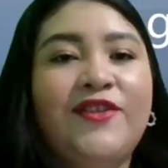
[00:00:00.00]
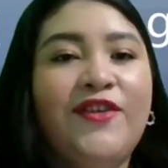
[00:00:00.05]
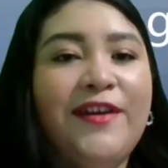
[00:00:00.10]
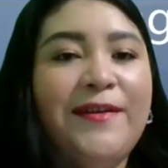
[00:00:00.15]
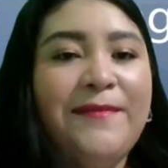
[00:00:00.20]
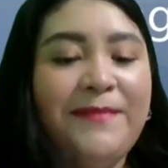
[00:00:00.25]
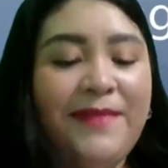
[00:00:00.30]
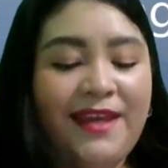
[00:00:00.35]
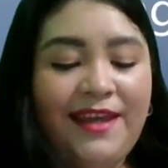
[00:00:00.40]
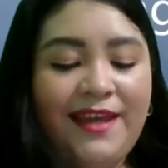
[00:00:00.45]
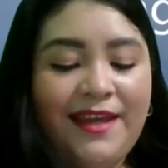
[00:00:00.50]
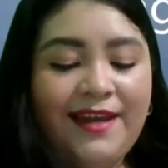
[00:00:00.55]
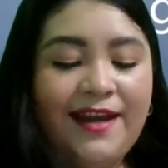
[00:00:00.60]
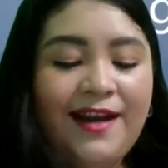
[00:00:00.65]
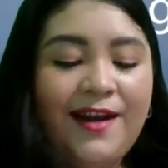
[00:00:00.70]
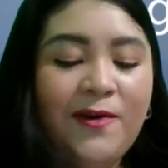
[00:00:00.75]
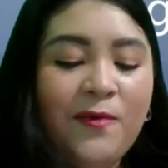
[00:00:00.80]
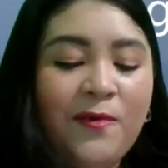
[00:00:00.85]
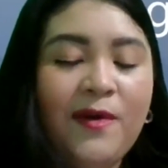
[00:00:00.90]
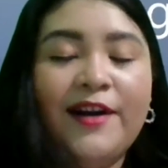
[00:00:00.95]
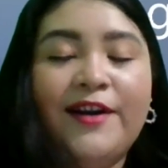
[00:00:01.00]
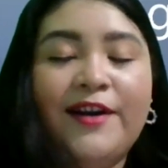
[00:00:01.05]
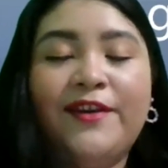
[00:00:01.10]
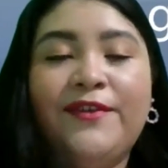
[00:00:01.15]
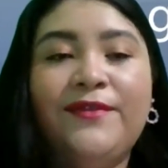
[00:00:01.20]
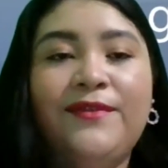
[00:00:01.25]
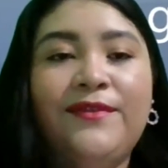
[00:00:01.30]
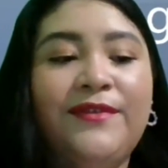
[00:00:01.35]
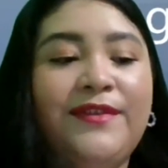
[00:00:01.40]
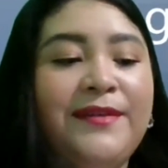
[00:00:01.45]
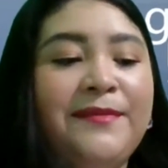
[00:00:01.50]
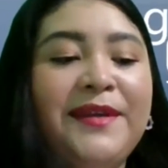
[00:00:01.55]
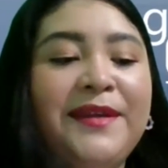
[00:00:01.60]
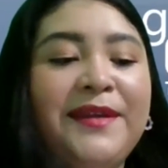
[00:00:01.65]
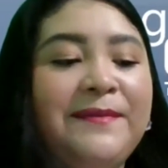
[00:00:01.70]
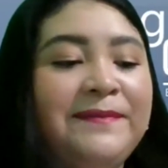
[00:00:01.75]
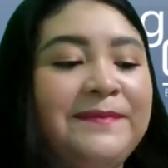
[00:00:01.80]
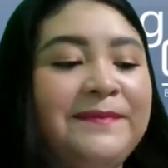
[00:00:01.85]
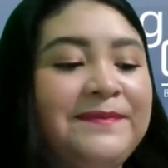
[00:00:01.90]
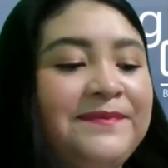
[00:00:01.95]
Noemi. How are you,
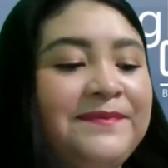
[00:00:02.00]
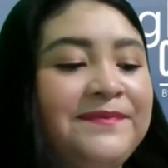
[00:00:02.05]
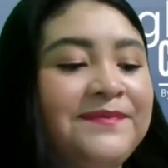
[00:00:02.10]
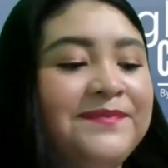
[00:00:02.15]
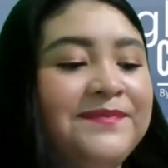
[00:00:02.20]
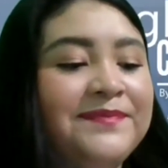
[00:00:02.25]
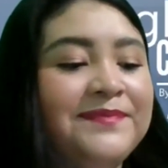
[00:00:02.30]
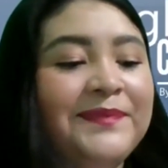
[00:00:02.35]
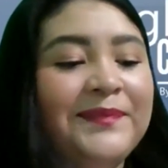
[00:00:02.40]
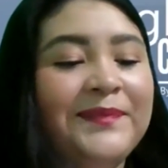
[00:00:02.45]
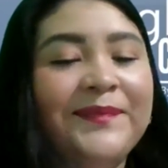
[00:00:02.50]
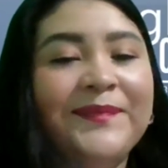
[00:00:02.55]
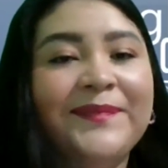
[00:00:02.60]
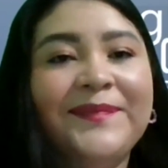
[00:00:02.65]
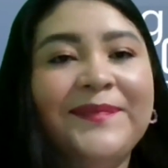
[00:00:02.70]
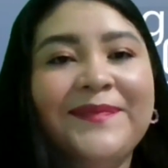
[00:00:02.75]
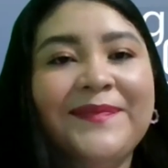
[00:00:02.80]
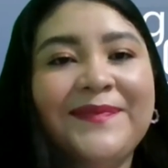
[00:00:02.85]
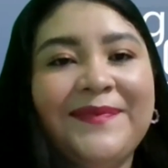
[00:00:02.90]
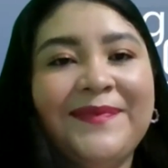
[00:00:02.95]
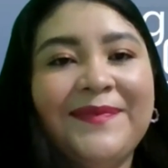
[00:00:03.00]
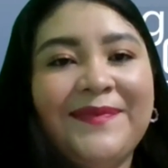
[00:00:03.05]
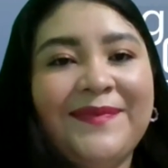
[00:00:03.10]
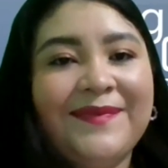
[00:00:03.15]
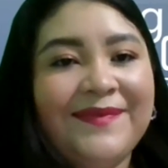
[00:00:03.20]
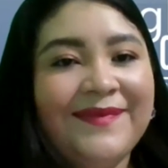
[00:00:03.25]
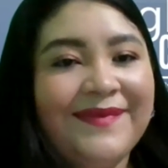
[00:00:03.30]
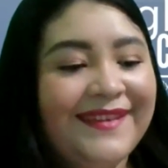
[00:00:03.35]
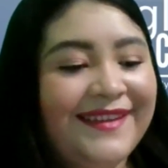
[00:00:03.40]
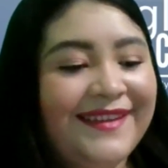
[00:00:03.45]
Noemi? I'm fine,